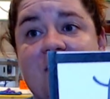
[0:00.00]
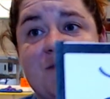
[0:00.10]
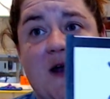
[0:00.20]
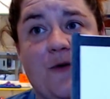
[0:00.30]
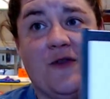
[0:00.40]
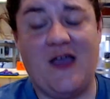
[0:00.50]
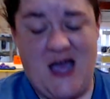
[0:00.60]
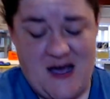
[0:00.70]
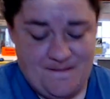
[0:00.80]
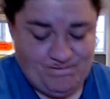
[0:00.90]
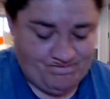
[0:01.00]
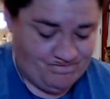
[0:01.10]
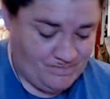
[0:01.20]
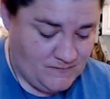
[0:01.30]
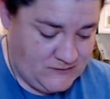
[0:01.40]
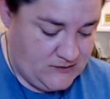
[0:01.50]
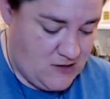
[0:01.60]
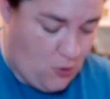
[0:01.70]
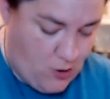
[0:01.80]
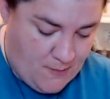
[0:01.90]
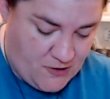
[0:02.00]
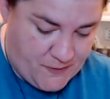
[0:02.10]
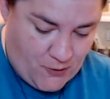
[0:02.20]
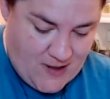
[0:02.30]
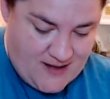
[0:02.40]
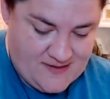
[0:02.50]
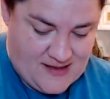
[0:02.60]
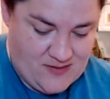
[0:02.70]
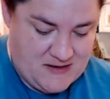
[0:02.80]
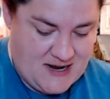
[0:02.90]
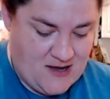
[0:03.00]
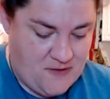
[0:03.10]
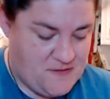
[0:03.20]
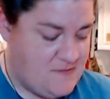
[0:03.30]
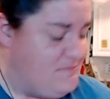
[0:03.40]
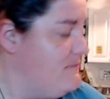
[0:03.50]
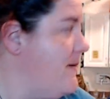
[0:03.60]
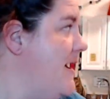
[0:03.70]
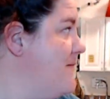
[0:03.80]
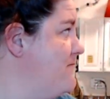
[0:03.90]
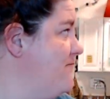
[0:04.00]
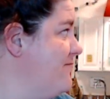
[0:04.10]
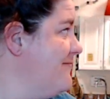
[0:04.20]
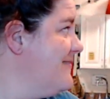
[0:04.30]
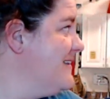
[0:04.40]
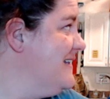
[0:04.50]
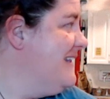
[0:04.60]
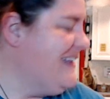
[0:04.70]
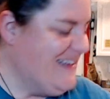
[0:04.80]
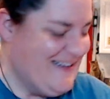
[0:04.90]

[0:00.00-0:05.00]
better with a cat. Or multiple cats, like Lynette goes. Bye. That's